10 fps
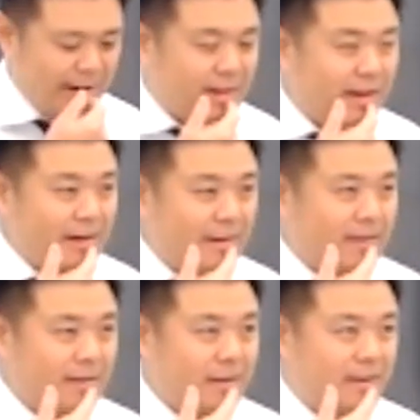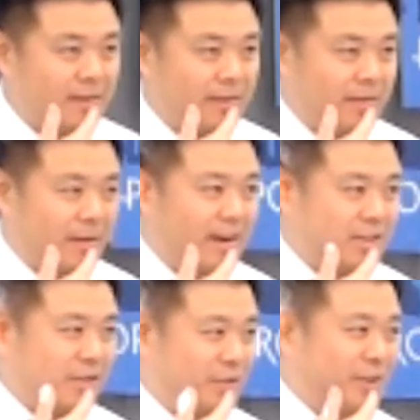I thought,
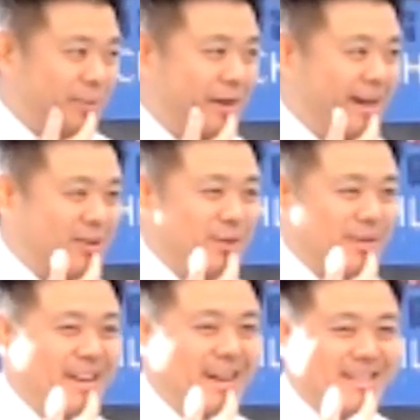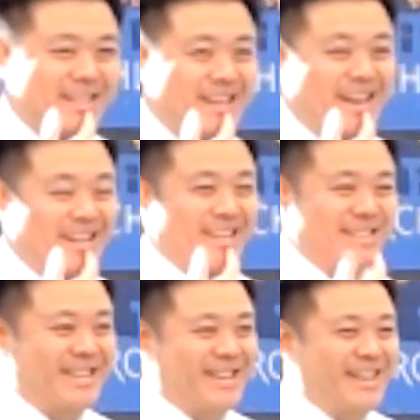gosh, if only we had
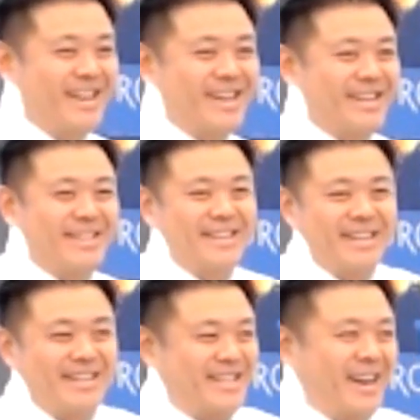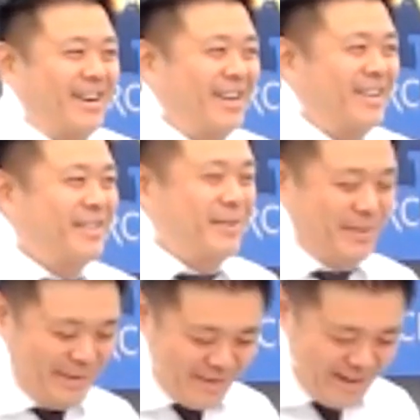$20,000, you know? Sorry,
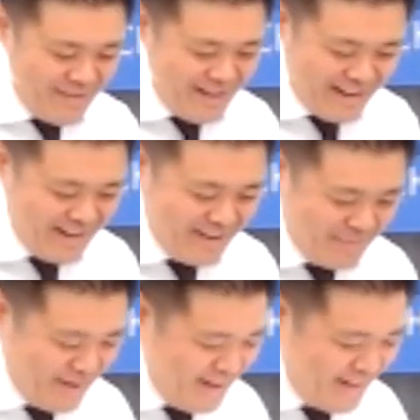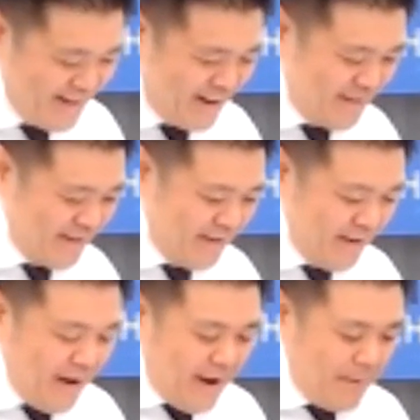we don't have that kind of money lying around.
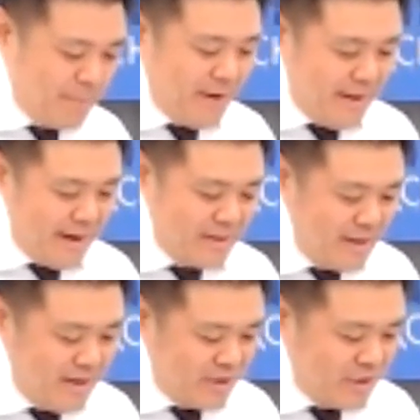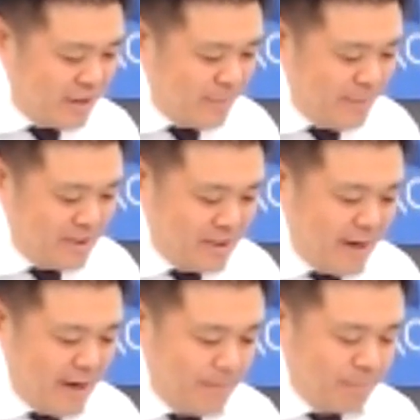But like I said, it turned out to be a
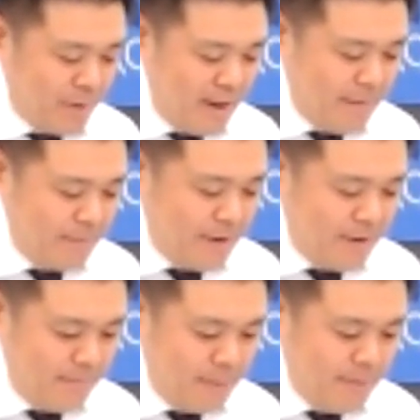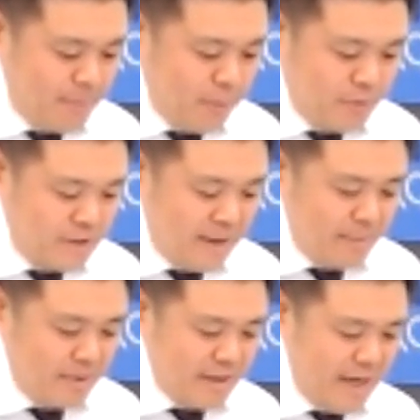scam. The people who set up
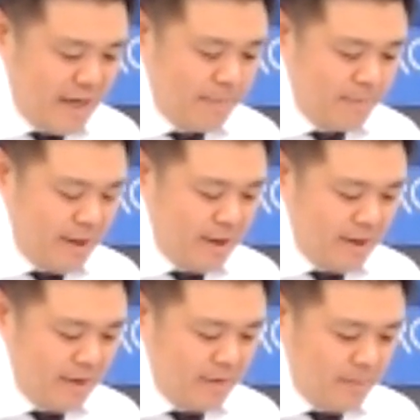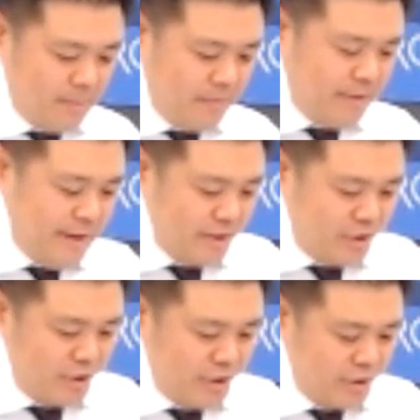the scam, they fled the
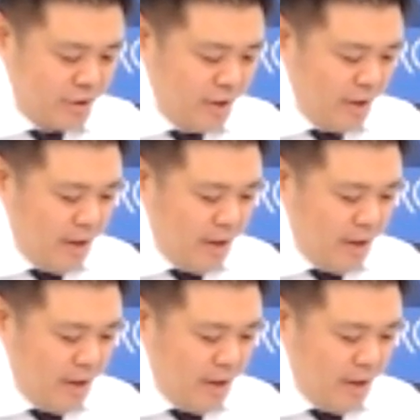church.